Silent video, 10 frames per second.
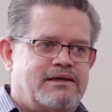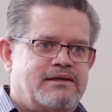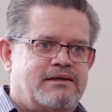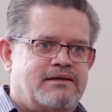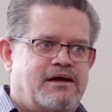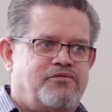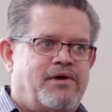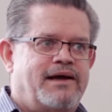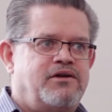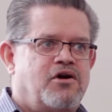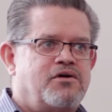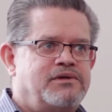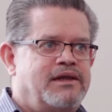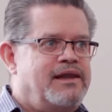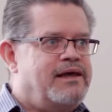I find
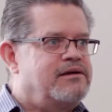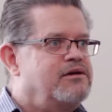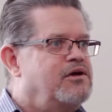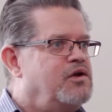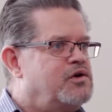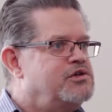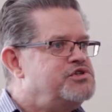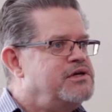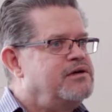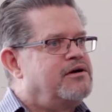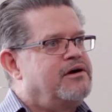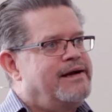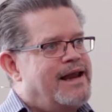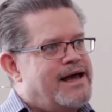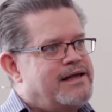often that clergy are
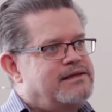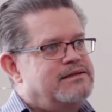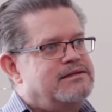not